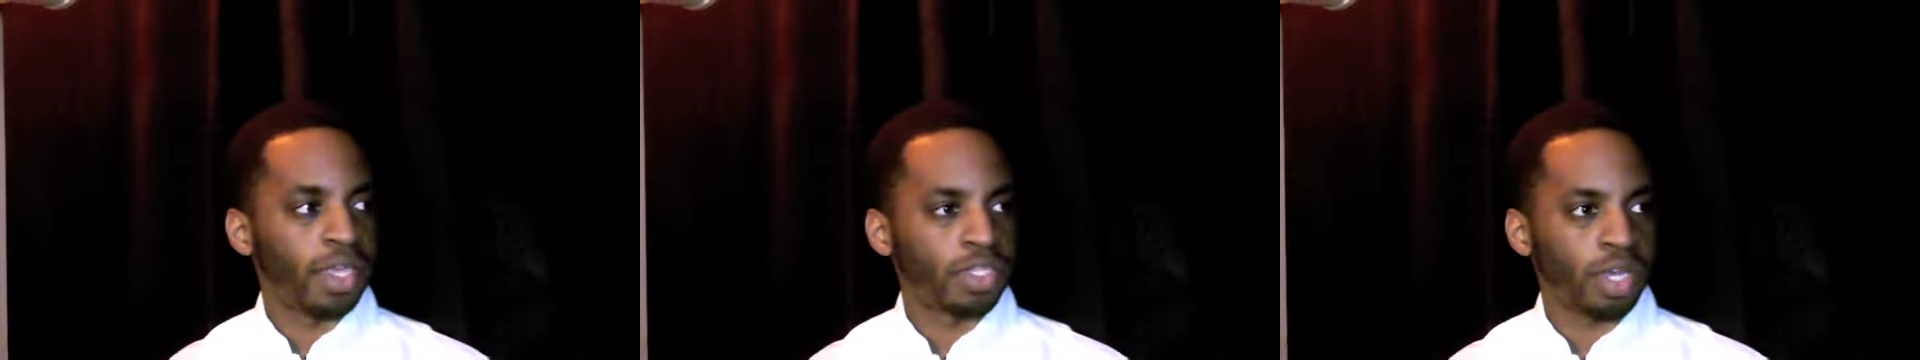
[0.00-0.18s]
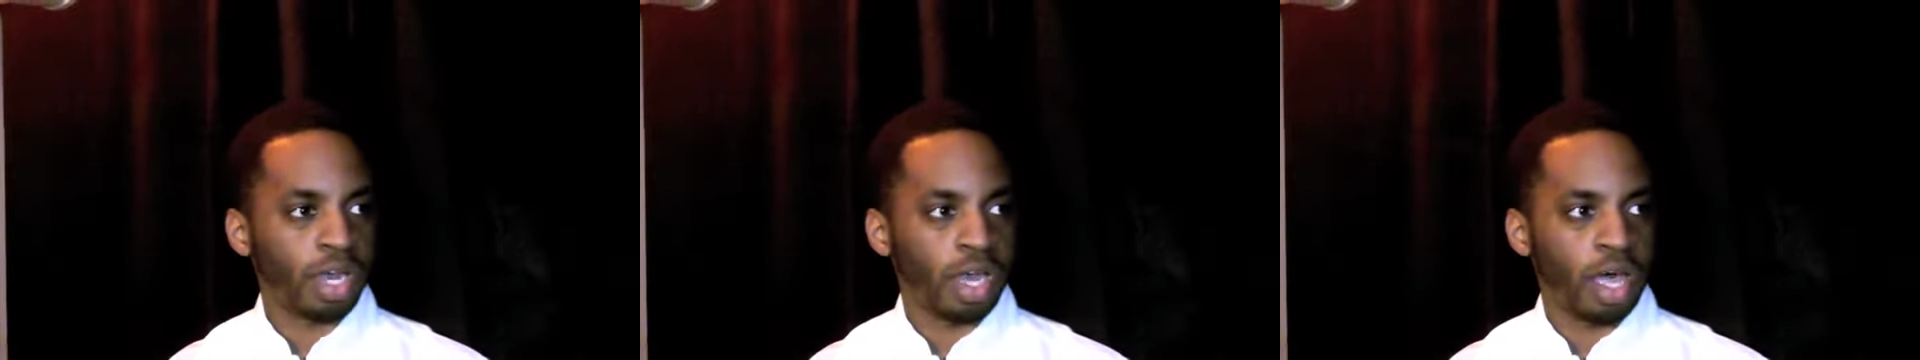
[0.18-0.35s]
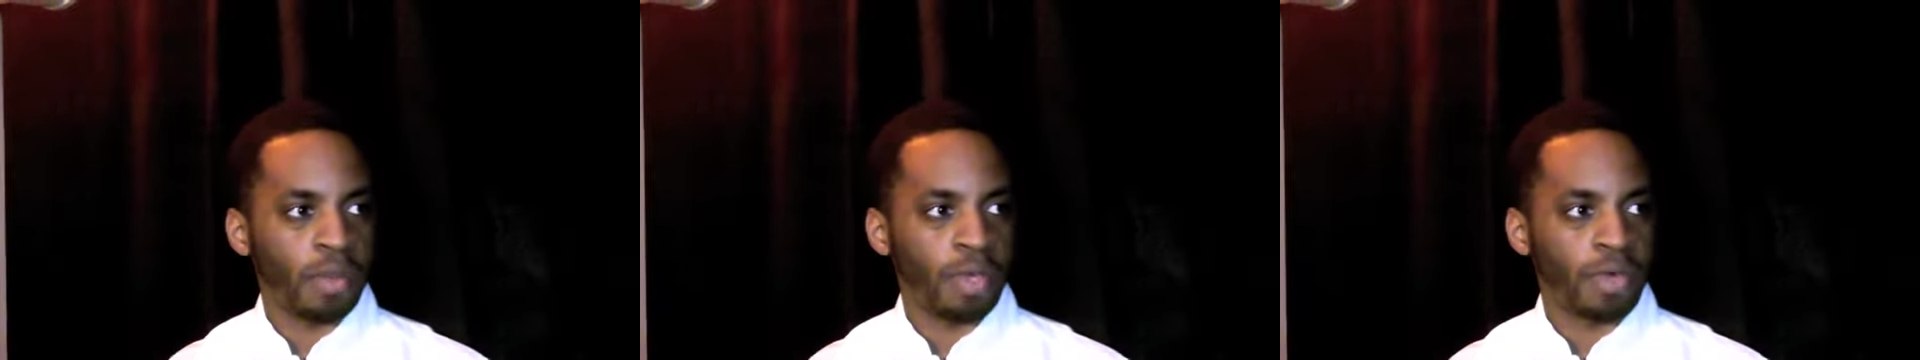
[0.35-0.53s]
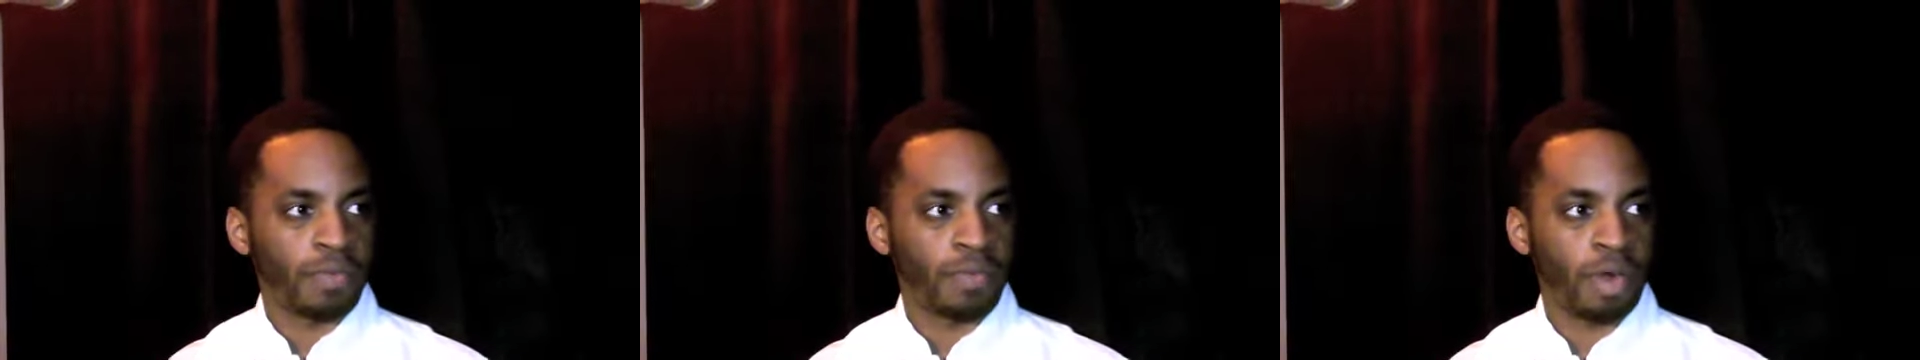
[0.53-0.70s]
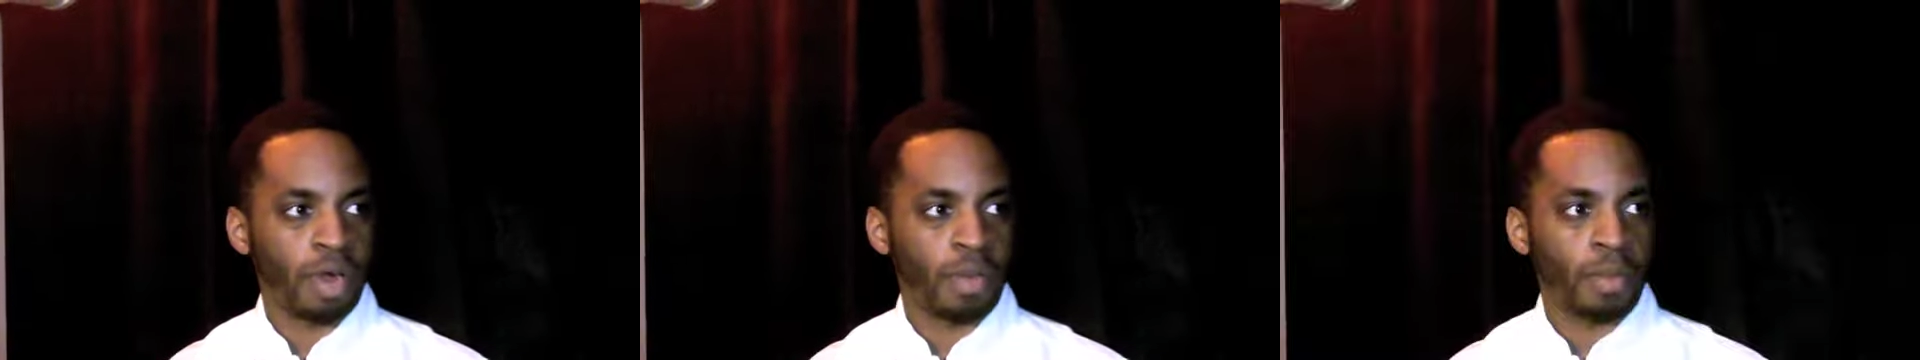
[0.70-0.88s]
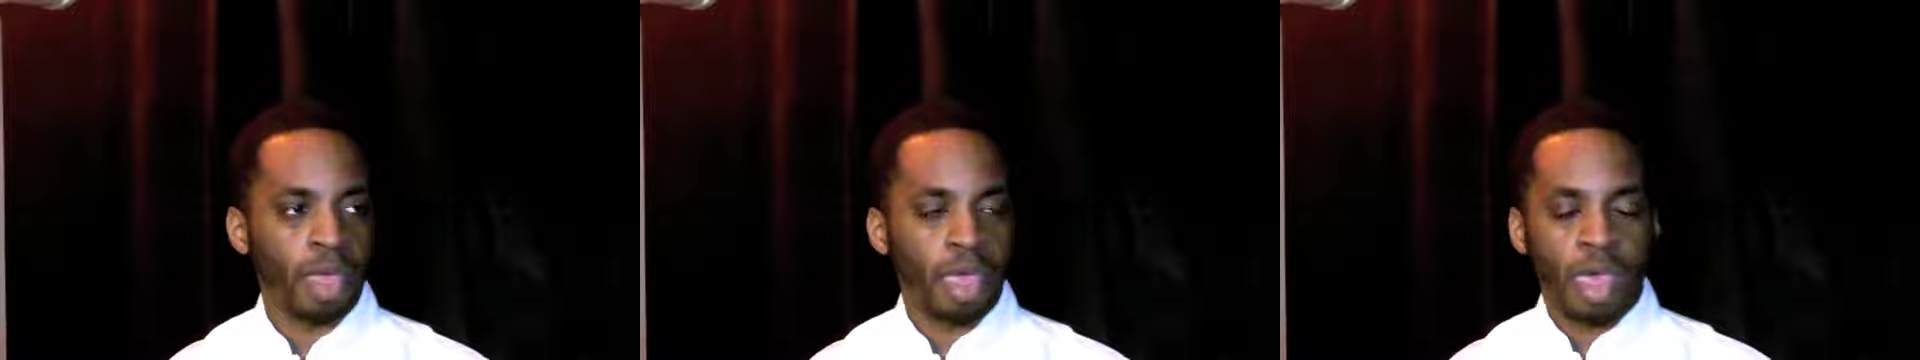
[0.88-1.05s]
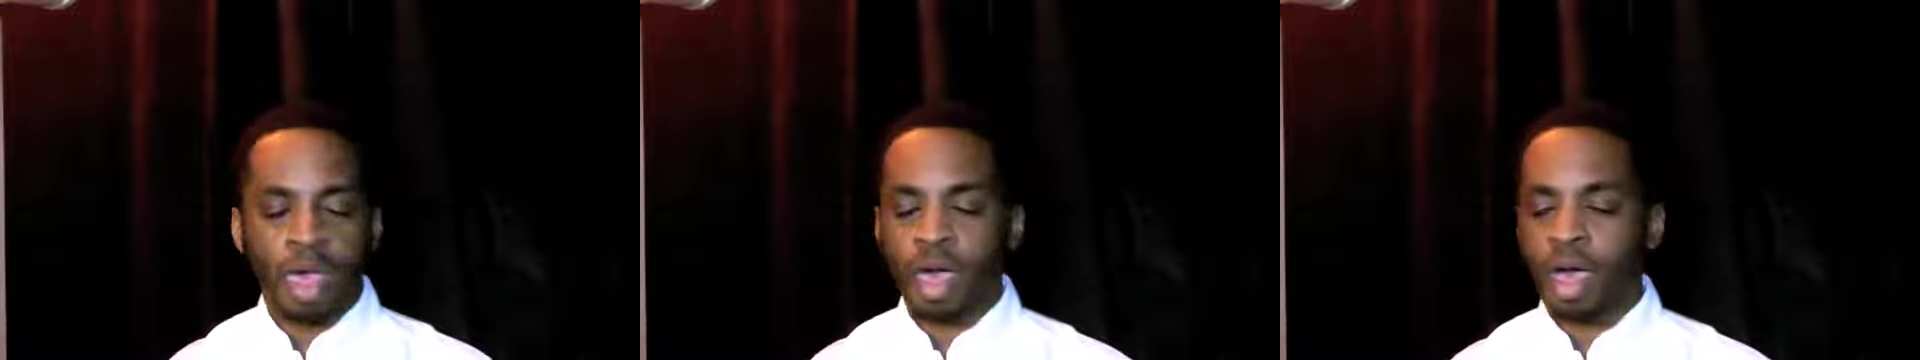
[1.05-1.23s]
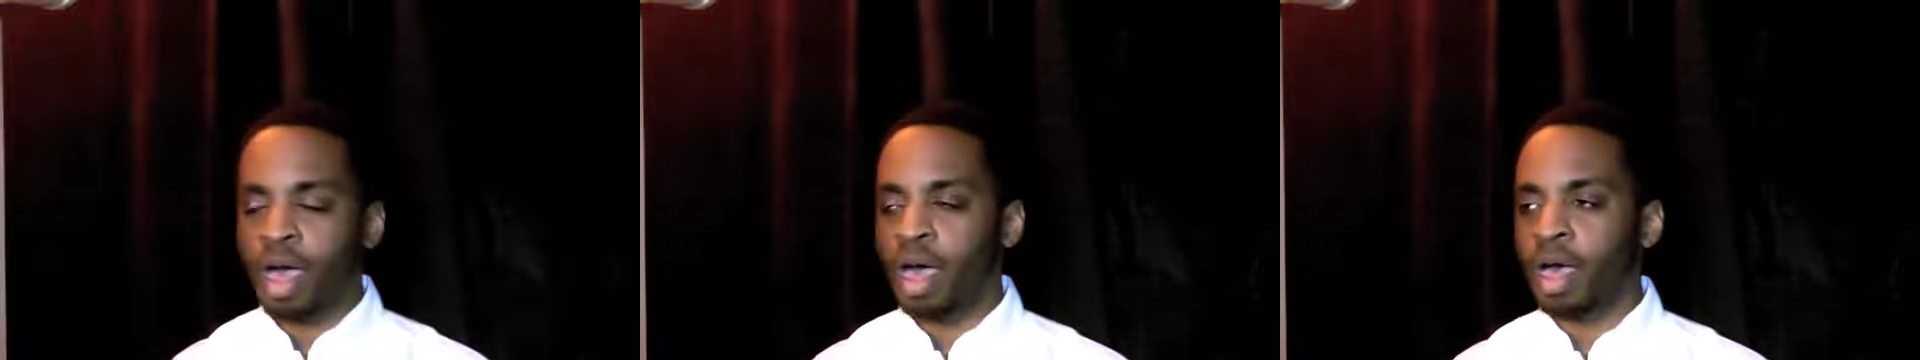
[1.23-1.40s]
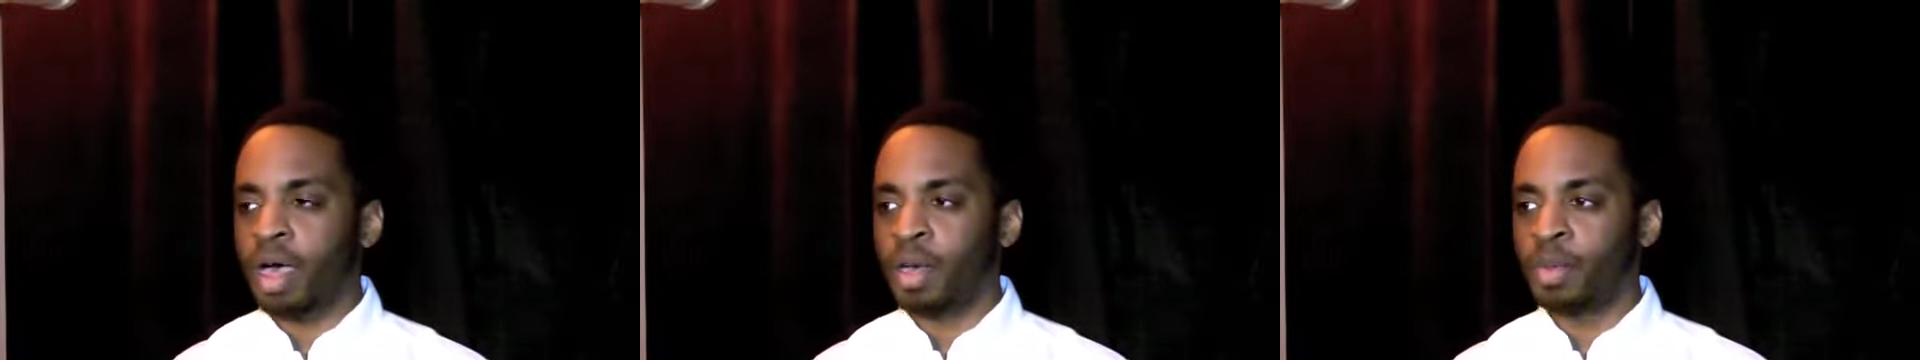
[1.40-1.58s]
are coming
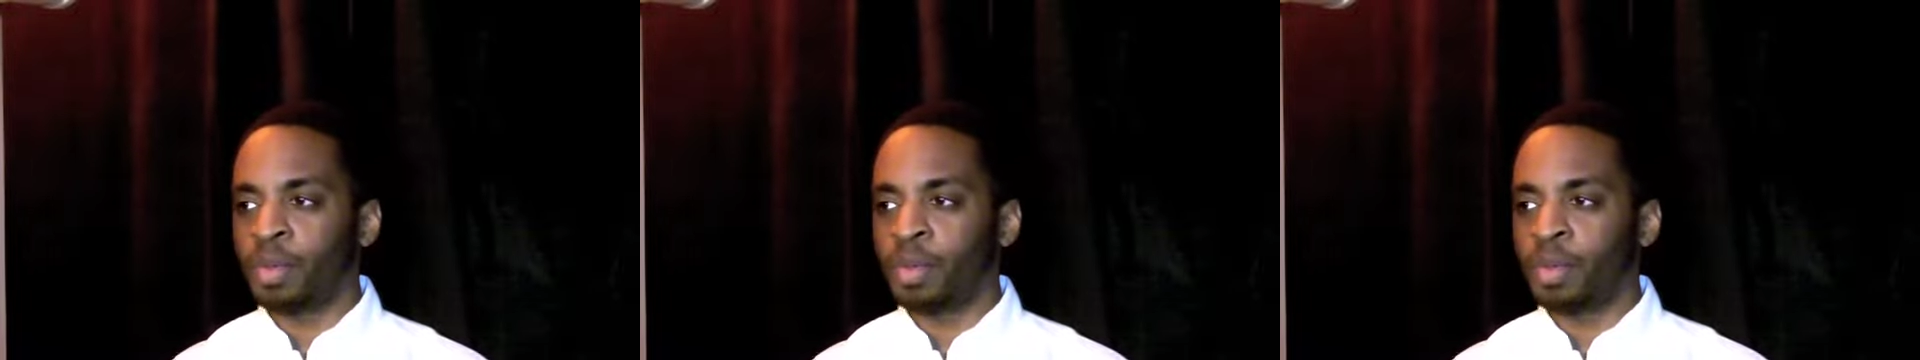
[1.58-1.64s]
from.